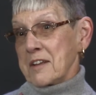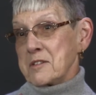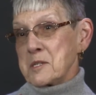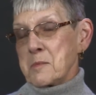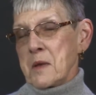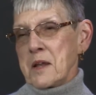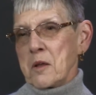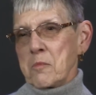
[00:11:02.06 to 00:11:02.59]
I
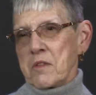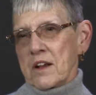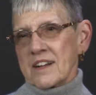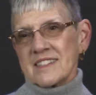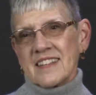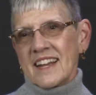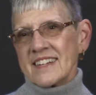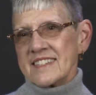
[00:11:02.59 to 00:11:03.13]
spent up there
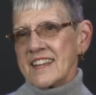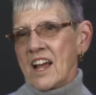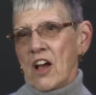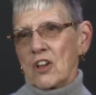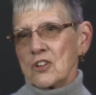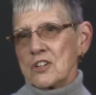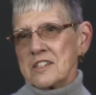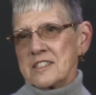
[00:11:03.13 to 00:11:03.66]
because, like I say,
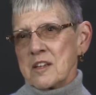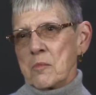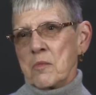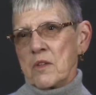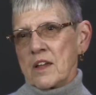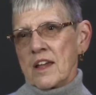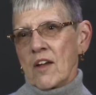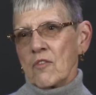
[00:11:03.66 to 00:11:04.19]
I learned
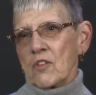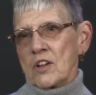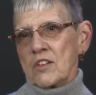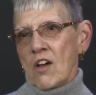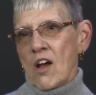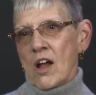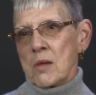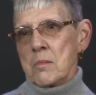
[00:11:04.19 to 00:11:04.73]
something every
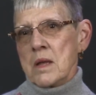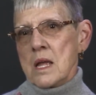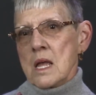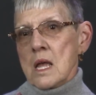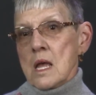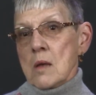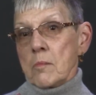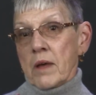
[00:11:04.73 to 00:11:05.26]
time.
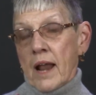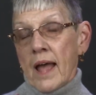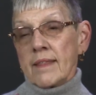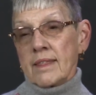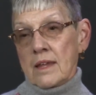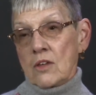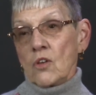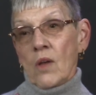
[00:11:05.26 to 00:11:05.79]
But I
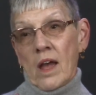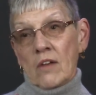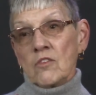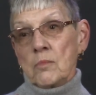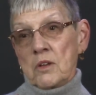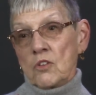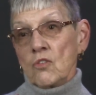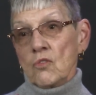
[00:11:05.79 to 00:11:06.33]
think you have
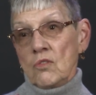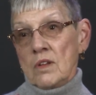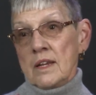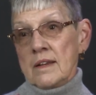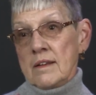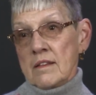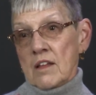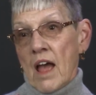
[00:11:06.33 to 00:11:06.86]
to be tuned
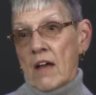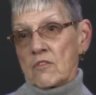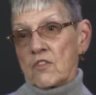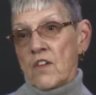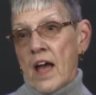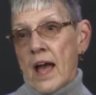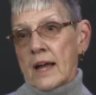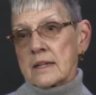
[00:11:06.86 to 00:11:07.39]
into that
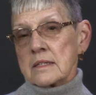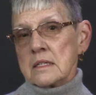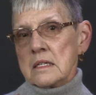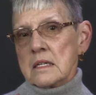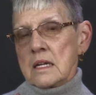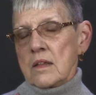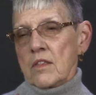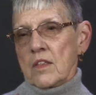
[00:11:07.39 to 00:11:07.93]
fact
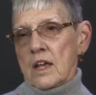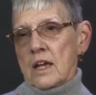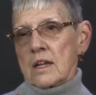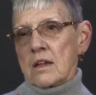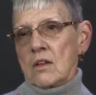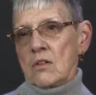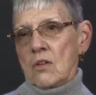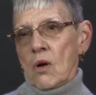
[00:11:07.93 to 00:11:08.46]
that,
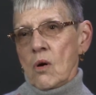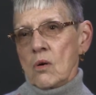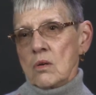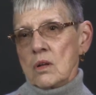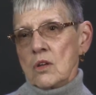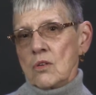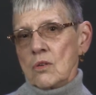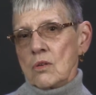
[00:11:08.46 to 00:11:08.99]
you know,
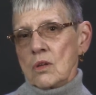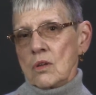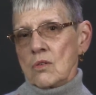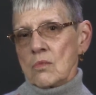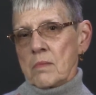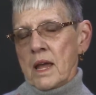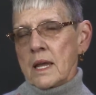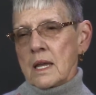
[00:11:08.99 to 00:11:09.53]

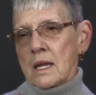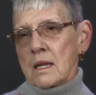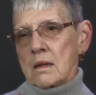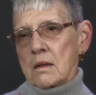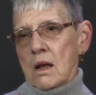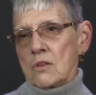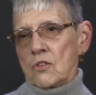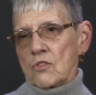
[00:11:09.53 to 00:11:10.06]

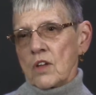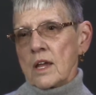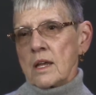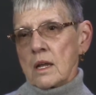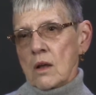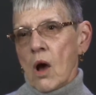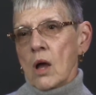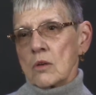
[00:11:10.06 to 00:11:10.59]
you're
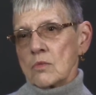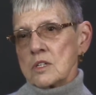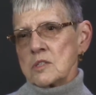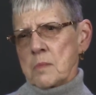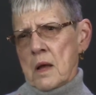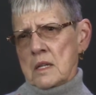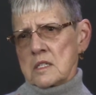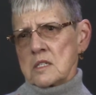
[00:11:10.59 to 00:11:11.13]
taking on a
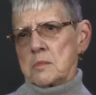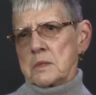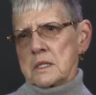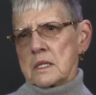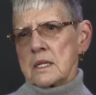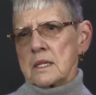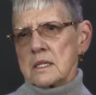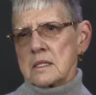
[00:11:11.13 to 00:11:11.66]

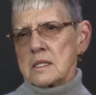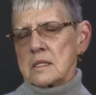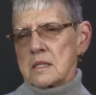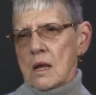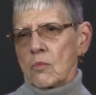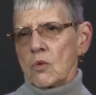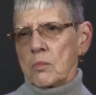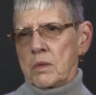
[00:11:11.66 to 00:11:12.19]
responsibility that says
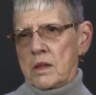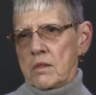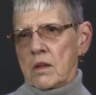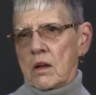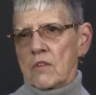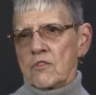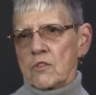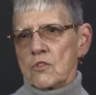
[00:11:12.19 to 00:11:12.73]
I will be
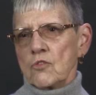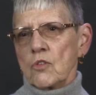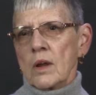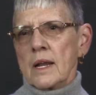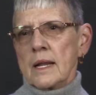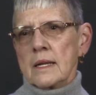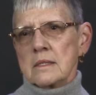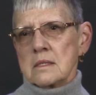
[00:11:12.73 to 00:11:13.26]
there for the
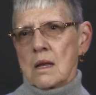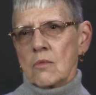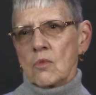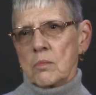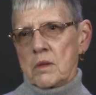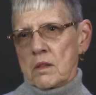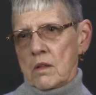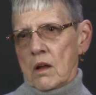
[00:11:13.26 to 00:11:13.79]
trainings, I will
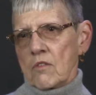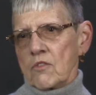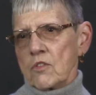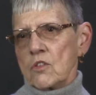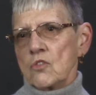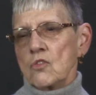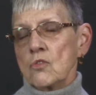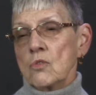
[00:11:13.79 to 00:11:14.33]
be there for
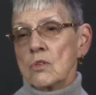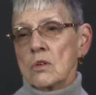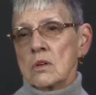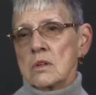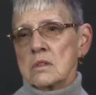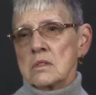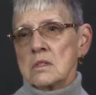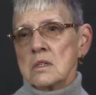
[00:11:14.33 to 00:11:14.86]
the
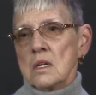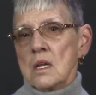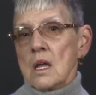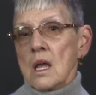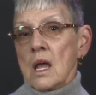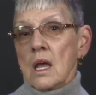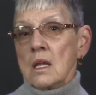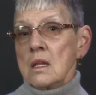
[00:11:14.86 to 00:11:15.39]
tours,
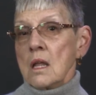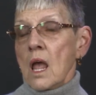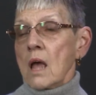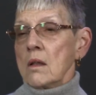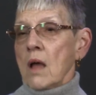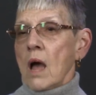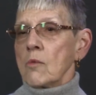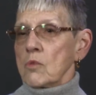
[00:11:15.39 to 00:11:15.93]
and
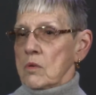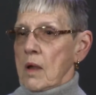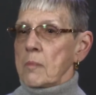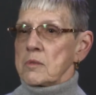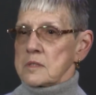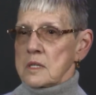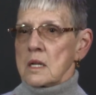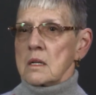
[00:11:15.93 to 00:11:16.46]
I will
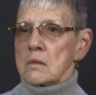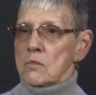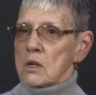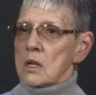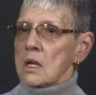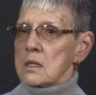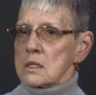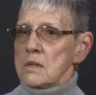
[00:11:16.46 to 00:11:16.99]
represent it
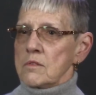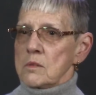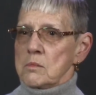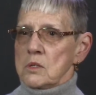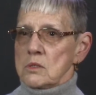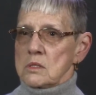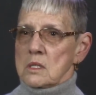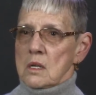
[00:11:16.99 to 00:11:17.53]
when I leave the
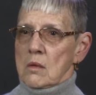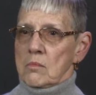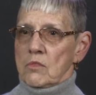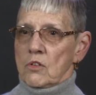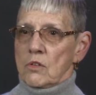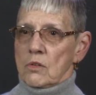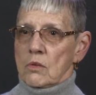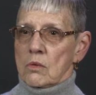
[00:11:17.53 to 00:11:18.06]
museum
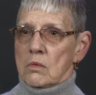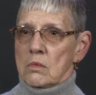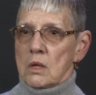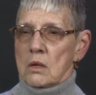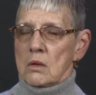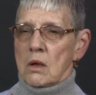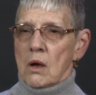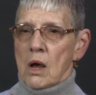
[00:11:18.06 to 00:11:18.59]
too.
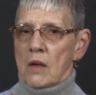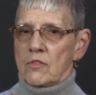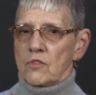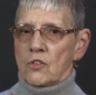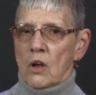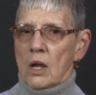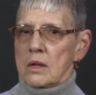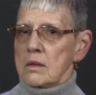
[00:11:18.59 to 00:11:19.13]
You know, I've
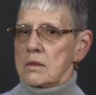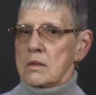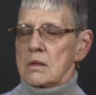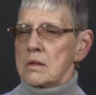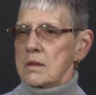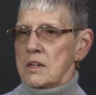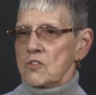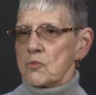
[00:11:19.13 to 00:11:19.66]
tried to
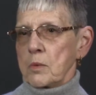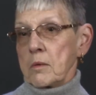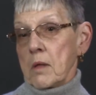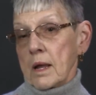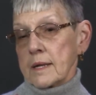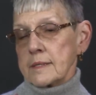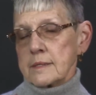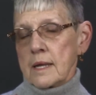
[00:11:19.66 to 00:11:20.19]
teach people.
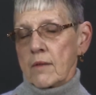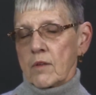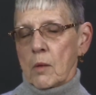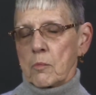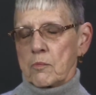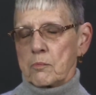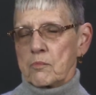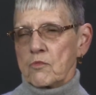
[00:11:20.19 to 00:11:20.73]
Like I say, I've
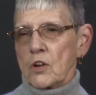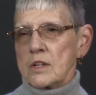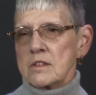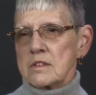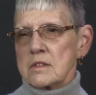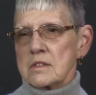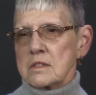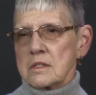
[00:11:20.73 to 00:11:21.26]
got
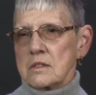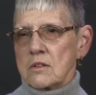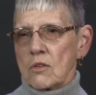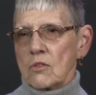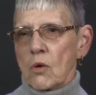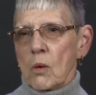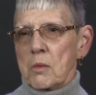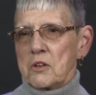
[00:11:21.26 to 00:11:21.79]
friends that still
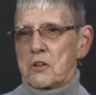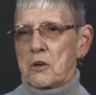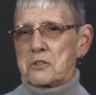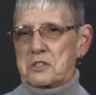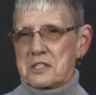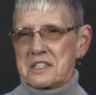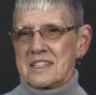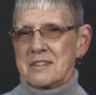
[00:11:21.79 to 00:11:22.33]
don't know I'm a
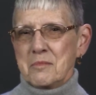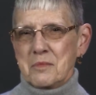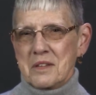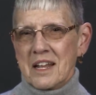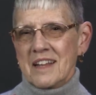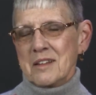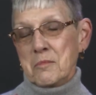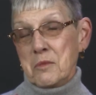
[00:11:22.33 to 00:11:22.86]
docent
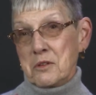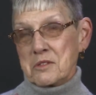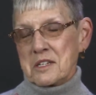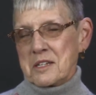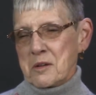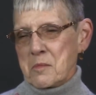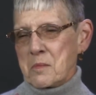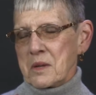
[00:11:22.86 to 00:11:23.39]
at the
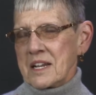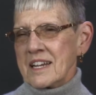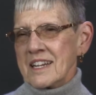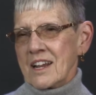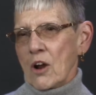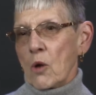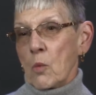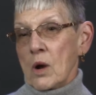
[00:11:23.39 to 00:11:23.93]
museum, but
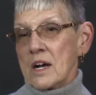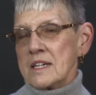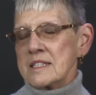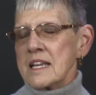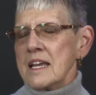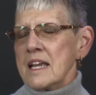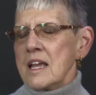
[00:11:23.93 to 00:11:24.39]
anyhow, I was.